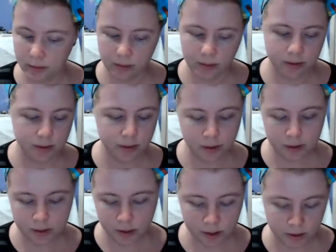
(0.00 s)

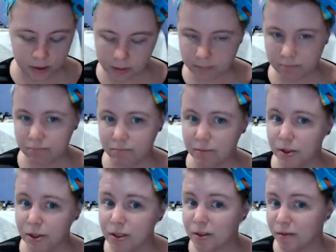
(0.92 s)
It's just,
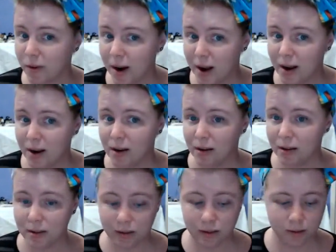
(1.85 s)
you're just afraid, and
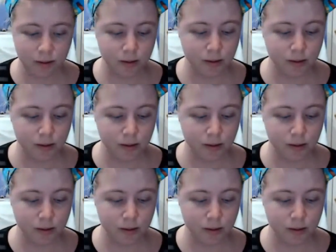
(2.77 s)
it's